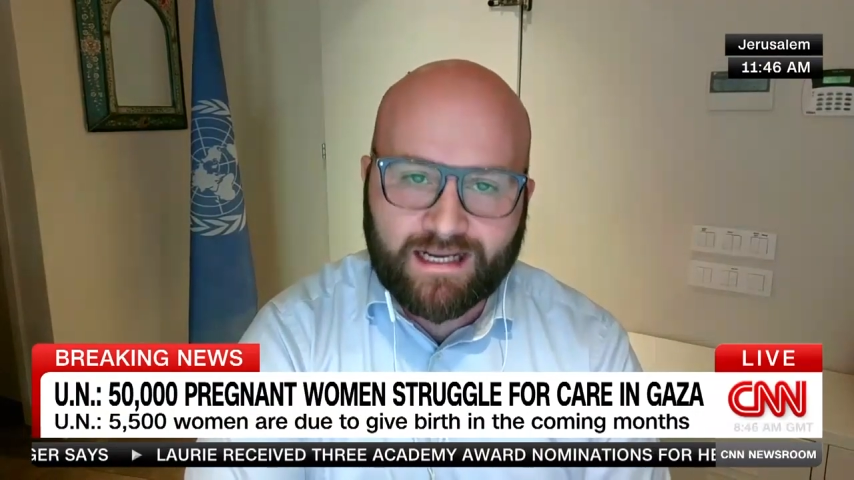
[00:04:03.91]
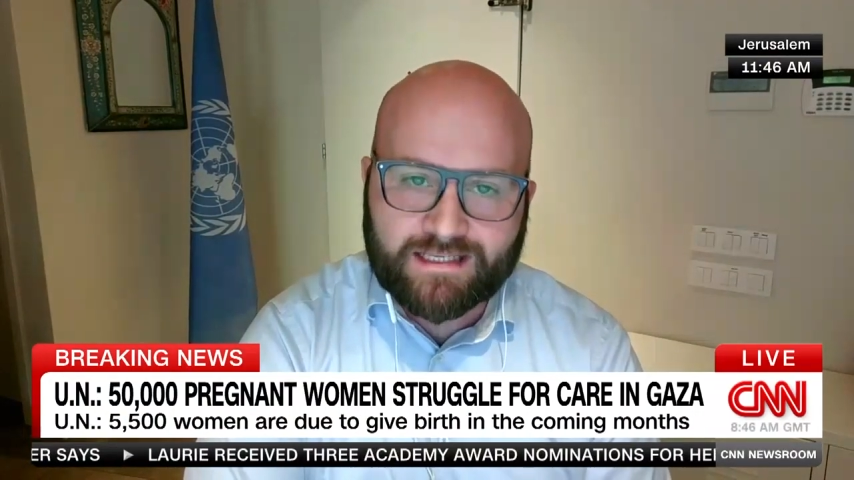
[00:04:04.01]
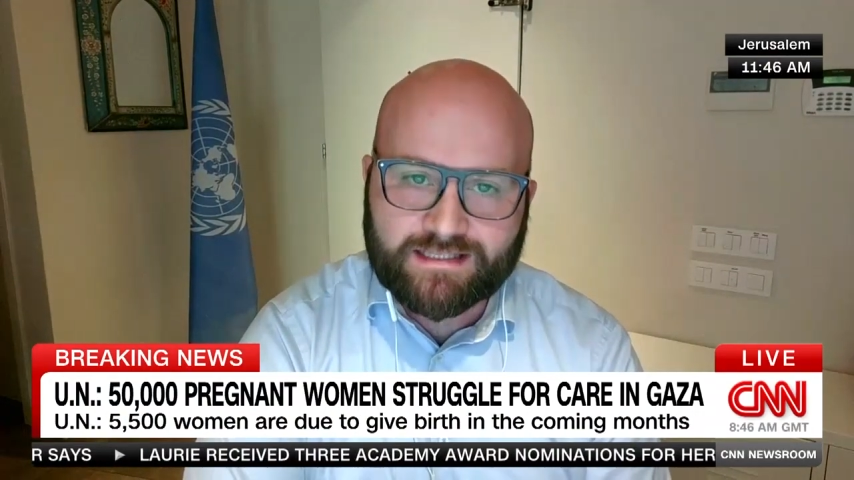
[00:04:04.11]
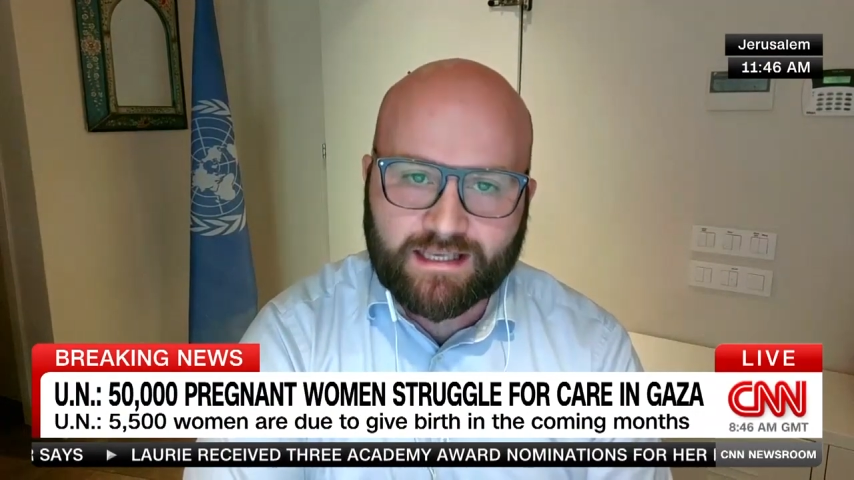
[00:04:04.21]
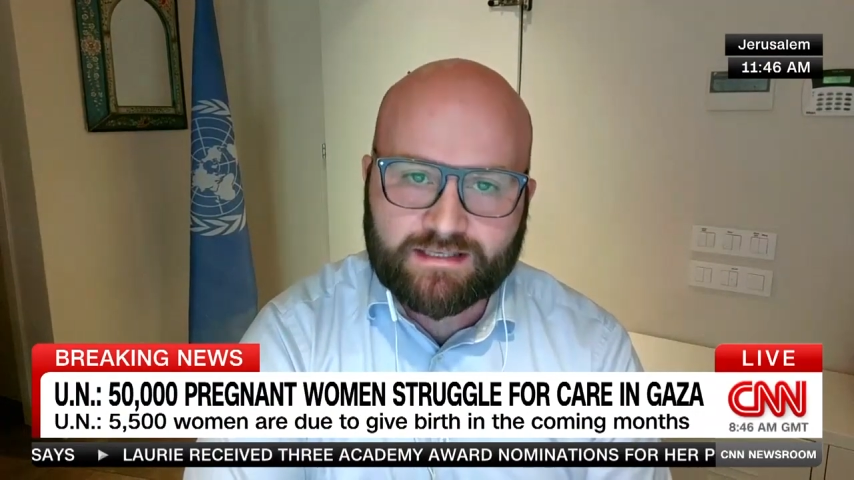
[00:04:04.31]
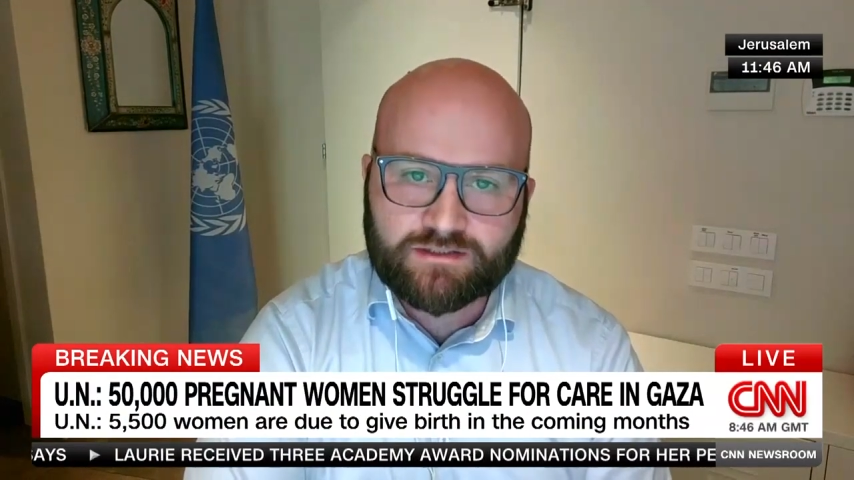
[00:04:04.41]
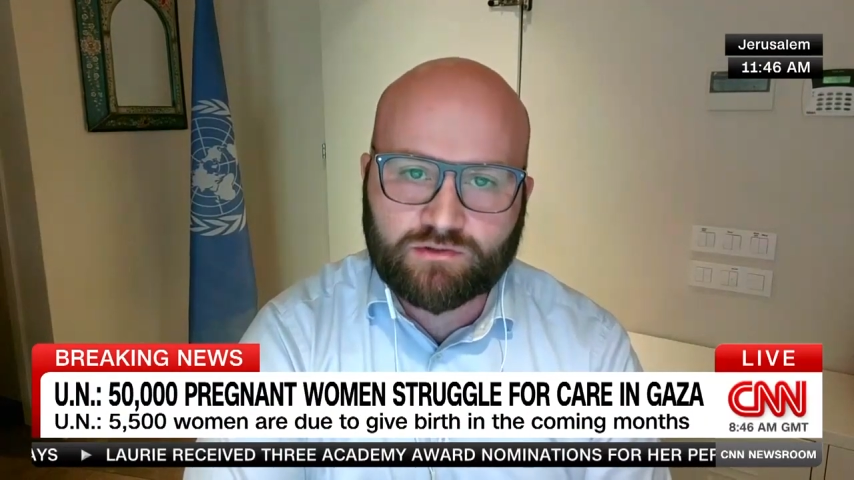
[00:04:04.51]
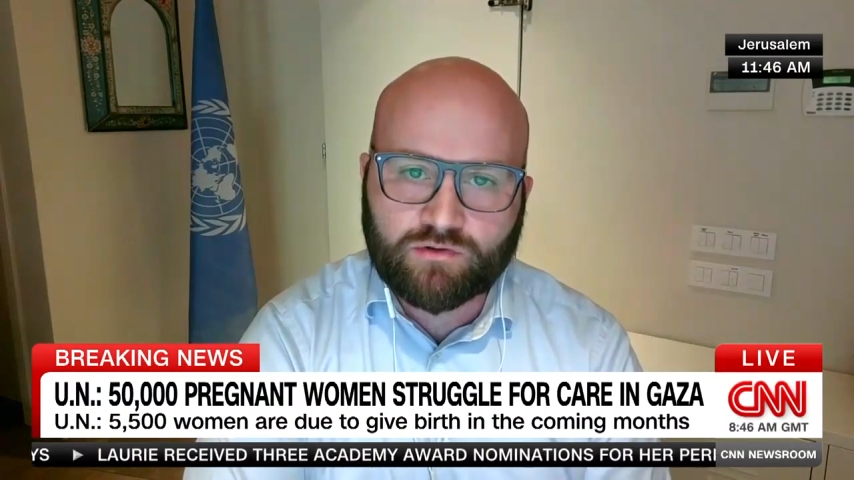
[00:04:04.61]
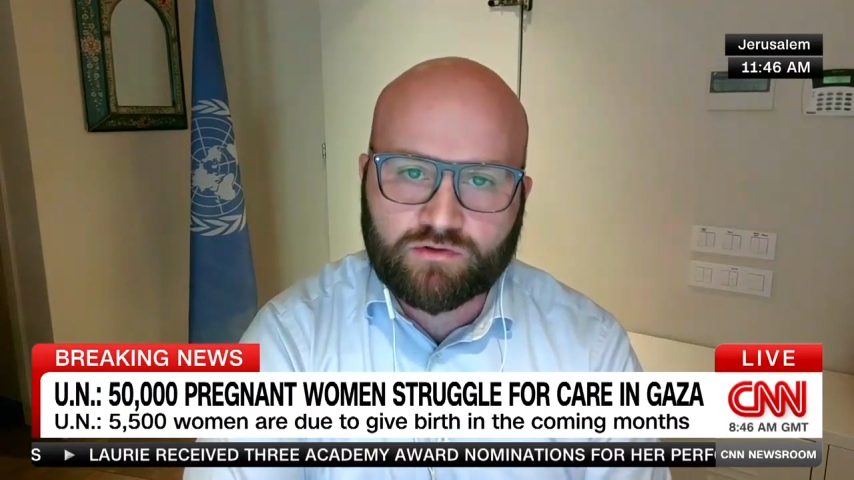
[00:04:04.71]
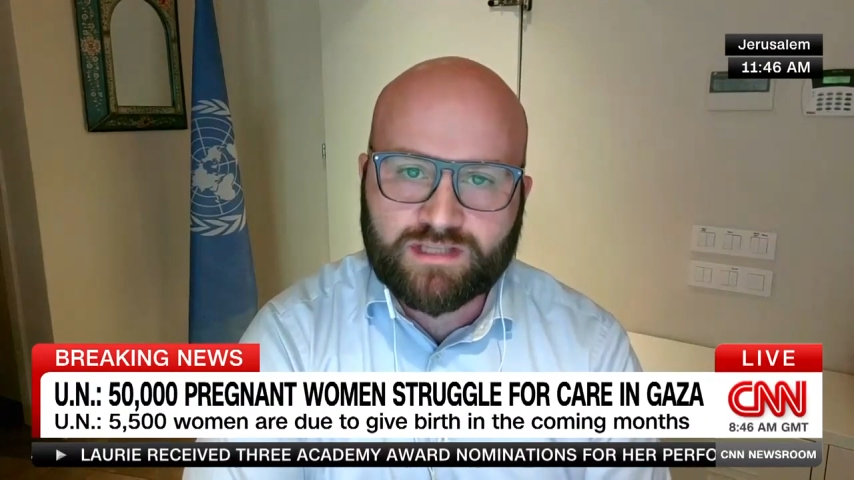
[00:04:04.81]
access
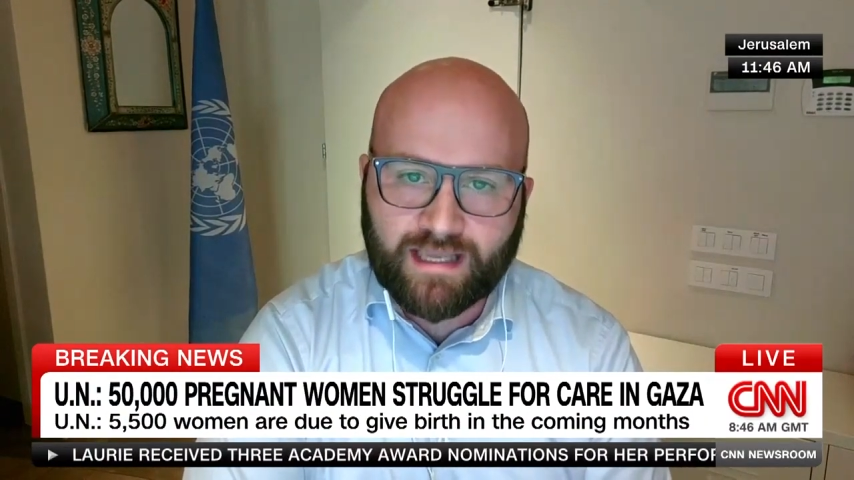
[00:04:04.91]
to those